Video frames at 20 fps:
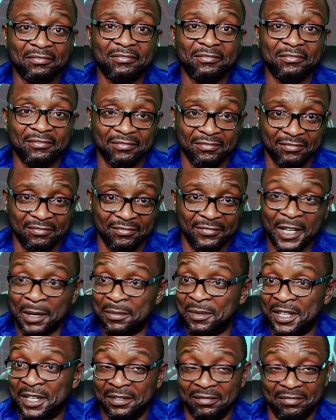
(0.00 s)
I mean,
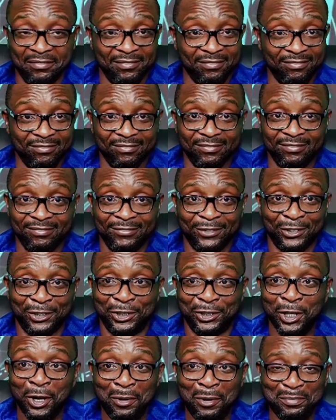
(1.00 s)
jump.
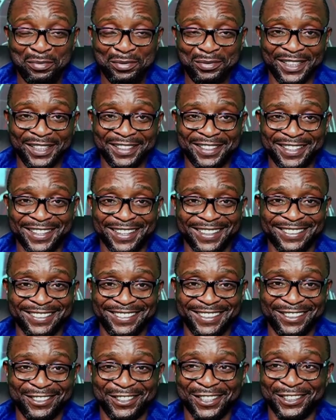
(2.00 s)
They say,
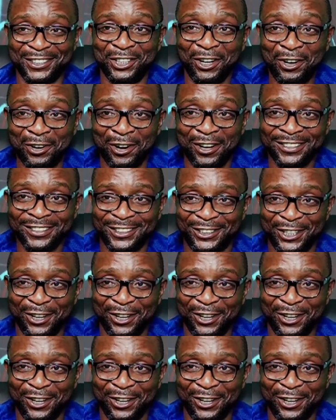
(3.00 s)
jog on.